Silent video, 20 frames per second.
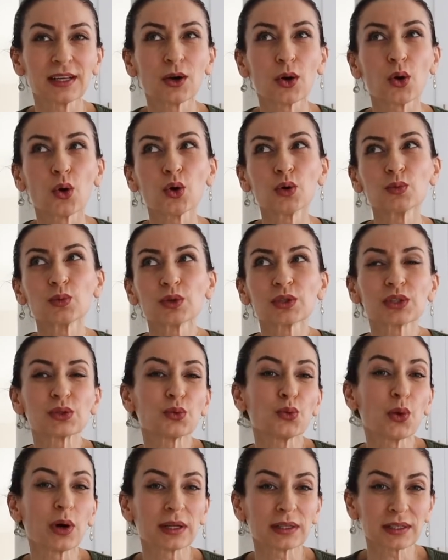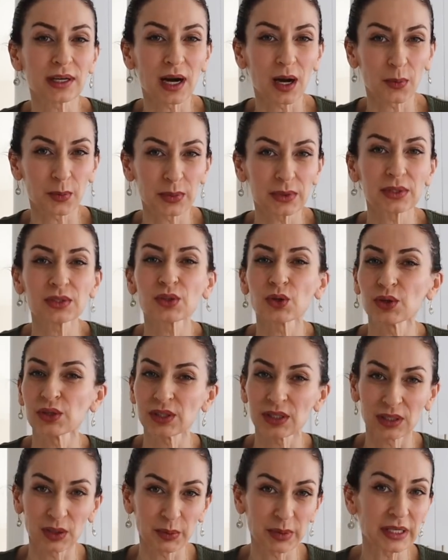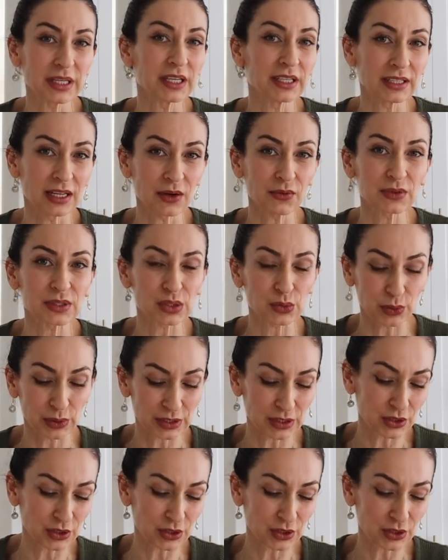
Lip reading: almost 1 cup, so it's gonna be enough sweet.